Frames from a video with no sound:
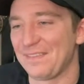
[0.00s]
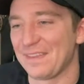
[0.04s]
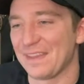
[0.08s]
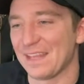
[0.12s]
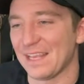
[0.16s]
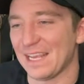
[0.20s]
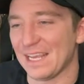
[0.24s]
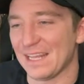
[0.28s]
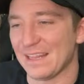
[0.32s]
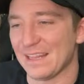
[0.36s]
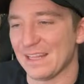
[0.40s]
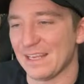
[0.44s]

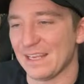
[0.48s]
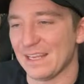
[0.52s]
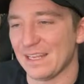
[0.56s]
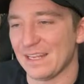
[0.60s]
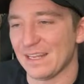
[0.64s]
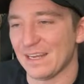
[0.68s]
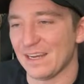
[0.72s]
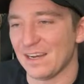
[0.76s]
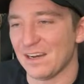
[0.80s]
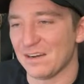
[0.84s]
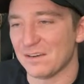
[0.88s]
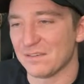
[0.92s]
And then
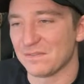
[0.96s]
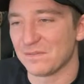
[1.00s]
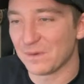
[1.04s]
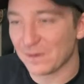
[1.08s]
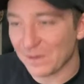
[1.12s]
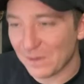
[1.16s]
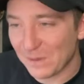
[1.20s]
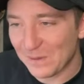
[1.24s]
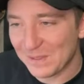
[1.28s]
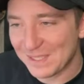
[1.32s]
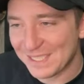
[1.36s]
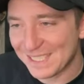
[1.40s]
uh,
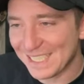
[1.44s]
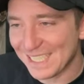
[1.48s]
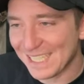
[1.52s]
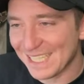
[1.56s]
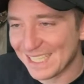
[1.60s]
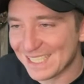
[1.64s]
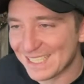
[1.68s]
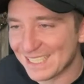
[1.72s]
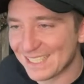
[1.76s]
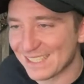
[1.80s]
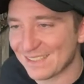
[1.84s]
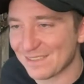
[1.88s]

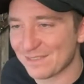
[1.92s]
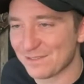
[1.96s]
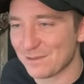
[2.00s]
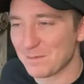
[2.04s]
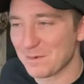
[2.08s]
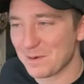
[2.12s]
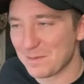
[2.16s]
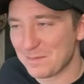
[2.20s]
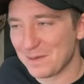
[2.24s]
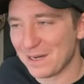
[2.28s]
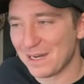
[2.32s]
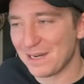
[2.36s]
406 from
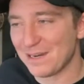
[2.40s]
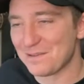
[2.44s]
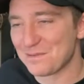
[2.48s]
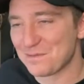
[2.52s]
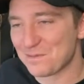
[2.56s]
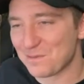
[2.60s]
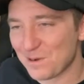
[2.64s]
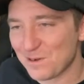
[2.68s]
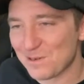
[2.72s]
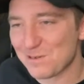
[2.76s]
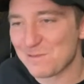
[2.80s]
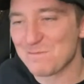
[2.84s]
above,
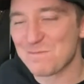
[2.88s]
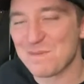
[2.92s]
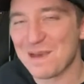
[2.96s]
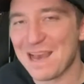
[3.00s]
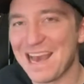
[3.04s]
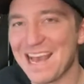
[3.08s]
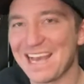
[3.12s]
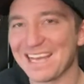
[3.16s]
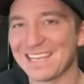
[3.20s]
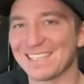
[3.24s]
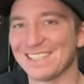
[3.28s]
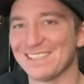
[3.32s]
welcome
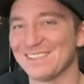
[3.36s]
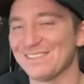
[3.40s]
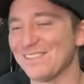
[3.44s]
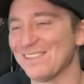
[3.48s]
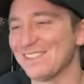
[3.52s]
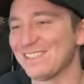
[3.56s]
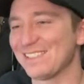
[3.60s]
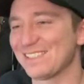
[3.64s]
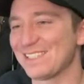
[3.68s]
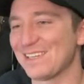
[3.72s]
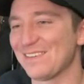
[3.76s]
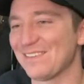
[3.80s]
back. You've
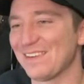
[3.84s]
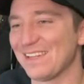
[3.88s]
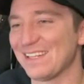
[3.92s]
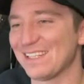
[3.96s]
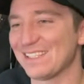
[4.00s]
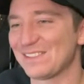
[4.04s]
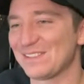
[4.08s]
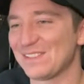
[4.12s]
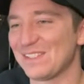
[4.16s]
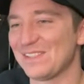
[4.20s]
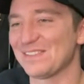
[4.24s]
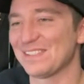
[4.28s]
been coming on the
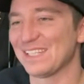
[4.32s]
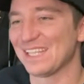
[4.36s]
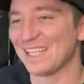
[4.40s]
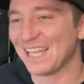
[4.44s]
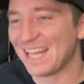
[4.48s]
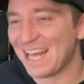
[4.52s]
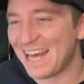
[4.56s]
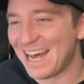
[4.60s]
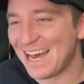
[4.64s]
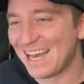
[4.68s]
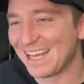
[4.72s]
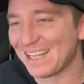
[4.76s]
streams a
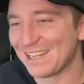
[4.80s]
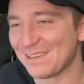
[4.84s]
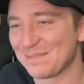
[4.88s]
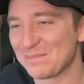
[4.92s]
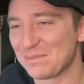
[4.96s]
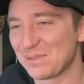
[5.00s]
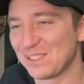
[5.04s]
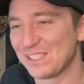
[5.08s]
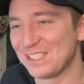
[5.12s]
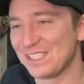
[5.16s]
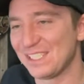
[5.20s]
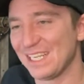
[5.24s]
lot.
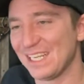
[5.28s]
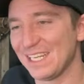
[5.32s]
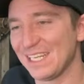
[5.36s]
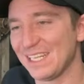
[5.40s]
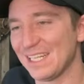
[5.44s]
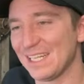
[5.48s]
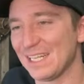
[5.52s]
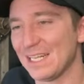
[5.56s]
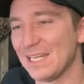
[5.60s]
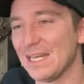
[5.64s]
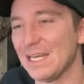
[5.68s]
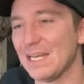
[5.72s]
Appreciate
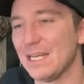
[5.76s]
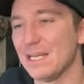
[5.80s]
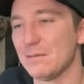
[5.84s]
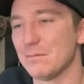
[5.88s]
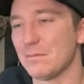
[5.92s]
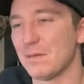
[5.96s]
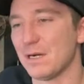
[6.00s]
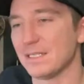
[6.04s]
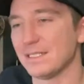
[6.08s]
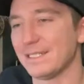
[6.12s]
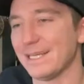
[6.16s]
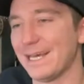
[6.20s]
it.
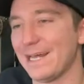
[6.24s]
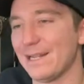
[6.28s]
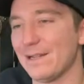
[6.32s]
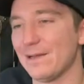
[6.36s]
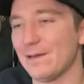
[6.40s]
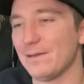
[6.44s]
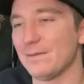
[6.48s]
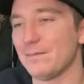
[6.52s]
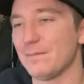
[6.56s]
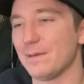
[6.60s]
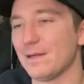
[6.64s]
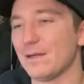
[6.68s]
Montana
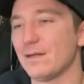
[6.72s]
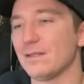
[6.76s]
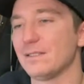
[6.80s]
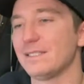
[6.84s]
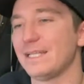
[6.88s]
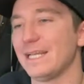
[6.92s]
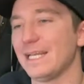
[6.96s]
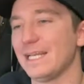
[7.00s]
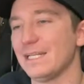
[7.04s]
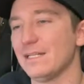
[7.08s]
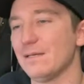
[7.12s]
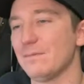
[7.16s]

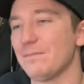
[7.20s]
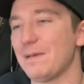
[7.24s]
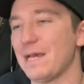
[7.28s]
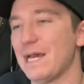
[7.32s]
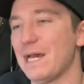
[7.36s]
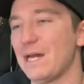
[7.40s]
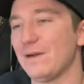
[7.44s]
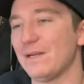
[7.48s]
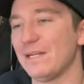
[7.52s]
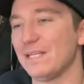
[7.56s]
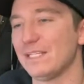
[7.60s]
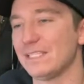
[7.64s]
Montana POW
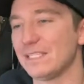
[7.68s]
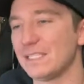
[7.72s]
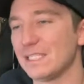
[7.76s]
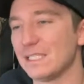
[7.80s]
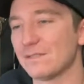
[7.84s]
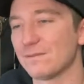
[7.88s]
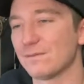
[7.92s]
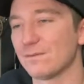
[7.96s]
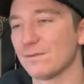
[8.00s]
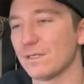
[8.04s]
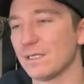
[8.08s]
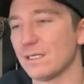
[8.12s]
hits
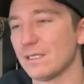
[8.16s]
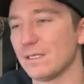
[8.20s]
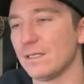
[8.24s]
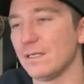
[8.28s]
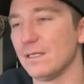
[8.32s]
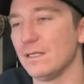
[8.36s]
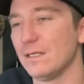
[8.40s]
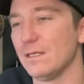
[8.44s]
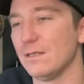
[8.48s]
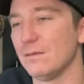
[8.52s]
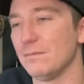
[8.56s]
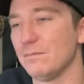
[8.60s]
different.
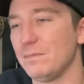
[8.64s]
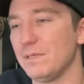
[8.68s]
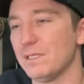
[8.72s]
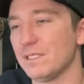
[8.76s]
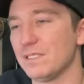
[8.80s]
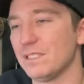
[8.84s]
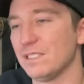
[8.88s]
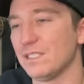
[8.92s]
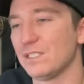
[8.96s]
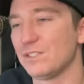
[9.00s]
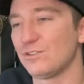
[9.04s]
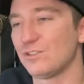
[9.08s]

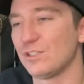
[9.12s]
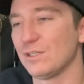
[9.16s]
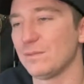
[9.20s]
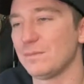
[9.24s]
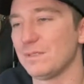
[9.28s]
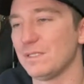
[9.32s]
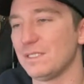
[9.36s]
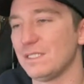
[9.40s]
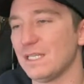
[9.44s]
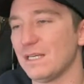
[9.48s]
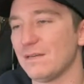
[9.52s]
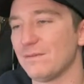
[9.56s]
Business trip to
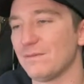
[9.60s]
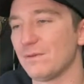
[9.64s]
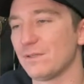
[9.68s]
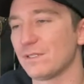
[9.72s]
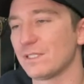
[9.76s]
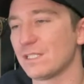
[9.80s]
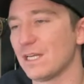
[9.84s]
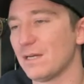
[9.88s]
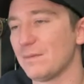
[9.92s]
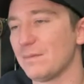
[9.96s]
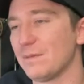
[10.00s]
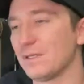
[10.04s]
Denver
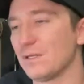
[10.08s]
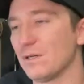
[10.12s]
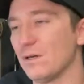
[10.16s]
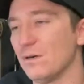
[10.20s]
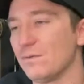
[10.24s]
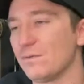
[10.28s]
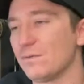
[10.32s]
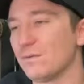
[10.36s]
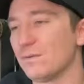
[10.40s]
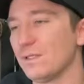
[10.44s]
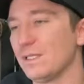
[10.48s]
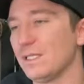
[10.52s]
coming.
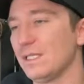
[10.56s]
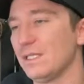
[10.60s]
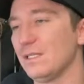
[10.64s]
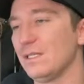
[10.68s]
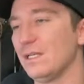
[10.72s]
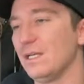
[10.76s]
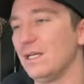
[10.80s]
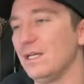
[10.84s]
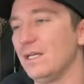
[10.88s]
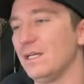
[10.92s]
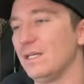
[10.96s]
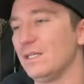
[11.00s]
Hopefully
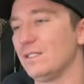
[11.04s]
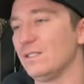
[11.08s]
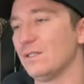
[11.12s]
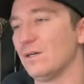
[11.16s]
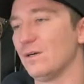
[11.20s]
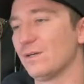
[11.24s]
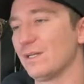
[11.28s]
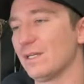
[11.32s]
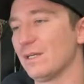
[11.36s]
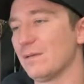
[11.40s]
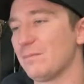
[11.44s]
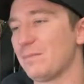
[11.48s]
y'all
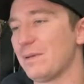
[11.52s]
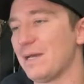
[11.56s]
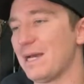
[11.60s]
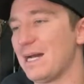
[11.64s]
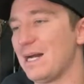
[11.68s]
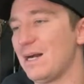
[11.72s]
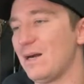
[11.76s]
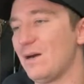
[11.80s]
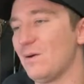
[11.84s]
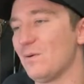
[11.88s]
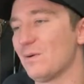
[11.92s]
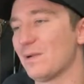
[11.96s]
get
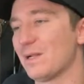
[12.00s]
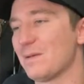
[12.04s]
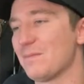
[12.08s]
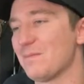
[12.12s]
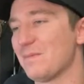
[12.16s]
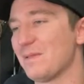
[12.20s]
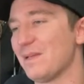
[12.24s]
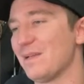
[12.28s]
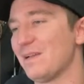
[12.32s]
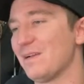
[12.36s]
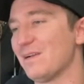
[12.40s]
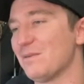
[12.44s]
POW when I'm
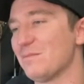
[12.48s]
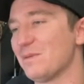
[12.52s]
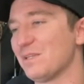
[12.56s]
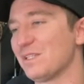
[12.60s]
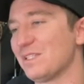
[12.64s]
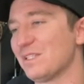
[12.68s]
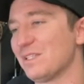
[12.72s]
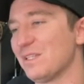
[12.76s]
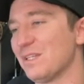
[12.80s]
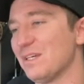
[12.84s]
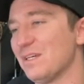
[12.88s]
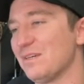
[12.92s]
there. Much
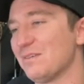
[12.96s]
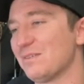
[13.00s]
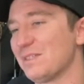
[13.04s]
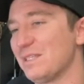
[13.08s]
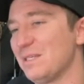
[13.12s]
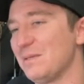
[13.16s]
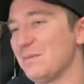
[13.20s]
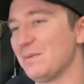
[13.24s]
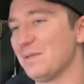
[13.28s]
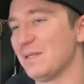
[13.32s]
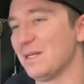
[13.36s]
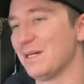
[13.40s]
love.
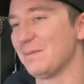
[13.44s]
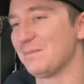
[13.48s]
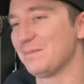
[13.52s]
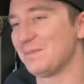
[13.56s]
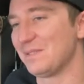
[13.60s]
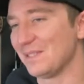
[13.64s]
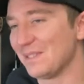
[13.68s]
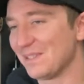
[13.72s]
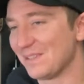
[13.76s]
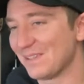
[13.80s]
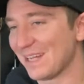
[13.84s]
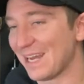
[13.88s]
Keep it up.
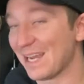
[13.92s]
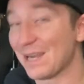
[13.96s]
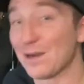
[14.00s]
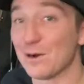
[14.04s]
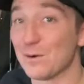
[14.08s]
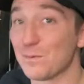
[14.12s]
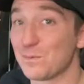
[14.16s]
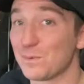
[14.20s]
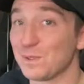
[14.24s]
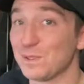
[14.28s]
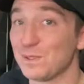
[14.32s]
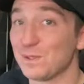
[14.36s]
Dude, I hope
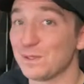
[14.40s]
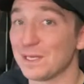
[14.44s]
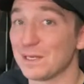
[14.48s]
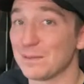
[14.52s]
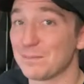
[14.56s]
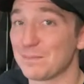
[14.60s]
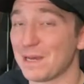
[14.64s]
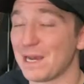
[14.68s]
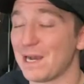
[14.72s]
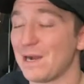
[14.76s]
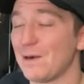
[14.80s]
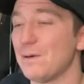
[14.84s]
we do get
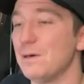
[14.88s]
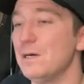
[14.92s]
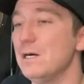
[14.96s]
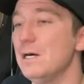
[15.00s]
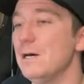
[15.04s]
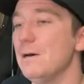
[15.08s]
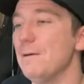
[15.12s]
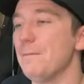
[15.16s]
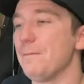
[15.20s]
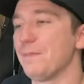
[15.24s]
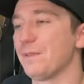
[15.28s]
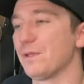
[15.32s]
POW
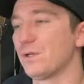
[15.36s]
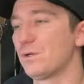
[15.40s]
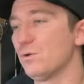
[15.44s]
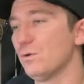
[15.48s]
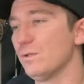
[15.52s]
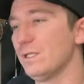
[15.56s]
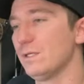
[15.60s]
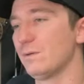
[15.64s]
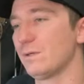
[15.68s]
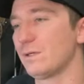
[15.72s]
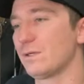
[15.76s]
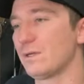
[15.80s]
the cool
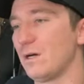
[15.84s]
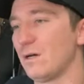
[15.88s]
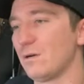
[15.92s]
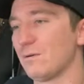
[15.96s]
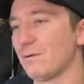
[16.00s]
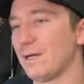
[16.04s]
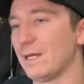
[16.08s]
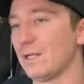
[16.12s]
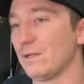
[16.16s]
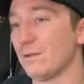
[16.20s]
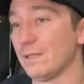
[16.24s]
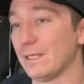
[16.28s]
thing with
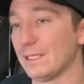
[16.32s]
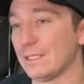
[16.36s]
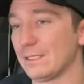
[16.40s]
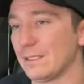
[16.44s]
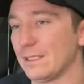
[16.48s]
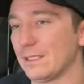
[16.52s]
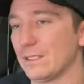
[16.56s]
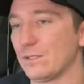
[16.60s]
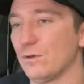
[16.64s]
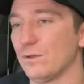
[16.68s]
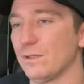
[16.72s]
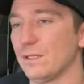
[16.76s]
Colorado and the, the
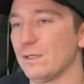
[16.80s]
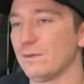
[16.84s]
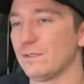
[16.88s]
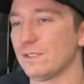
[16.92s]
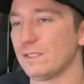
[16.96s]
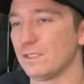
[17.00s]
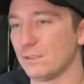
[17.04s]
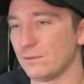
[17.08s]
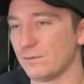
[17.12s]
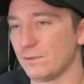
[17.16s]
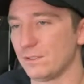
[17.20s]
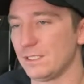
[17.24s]
cool thing with
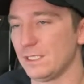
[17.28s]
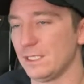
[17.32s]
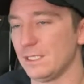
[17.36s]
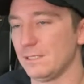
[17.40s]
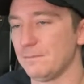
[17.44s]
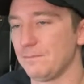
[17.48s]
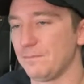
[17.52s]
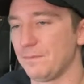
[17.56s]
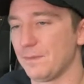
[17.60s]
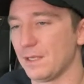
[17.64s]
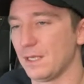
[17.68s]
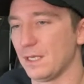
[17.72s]
Silverton
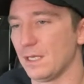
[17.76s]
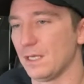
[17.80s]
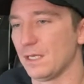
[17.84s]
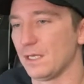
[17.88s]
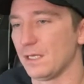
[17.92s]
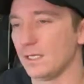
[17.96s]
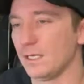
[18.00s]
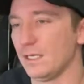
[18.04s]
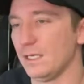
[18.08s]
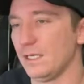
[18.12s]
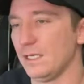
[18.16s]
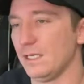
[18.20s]

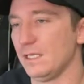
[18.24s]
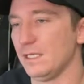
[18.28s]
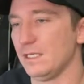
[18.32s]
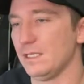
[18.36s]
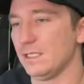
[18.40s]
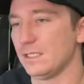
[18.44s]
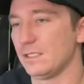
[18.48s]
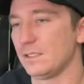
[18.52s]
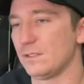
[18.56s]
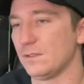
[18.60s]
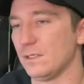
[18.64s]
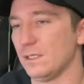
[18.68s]

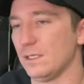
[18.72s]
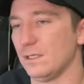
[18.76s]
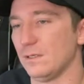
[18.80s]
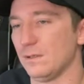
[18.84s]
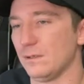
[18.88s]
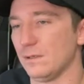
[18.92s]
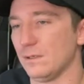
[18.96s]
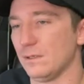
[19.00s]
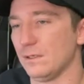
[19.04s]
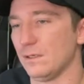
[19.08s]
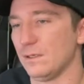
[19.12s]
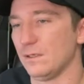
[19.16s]
is,
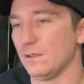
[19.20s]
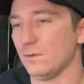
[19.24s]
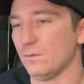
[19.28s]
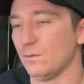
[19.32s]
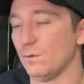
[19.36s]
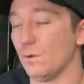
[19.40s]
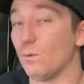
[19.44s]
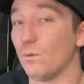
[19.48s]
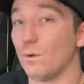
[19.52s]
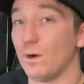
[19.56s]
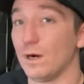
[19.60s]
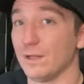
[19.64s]

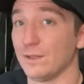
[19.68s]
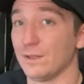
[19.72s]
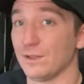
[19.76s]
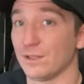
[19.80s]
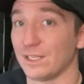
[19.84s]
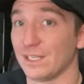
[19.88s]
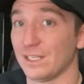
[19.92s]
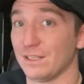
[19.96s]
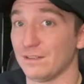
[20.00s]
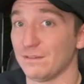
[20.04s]
well, one, they're getting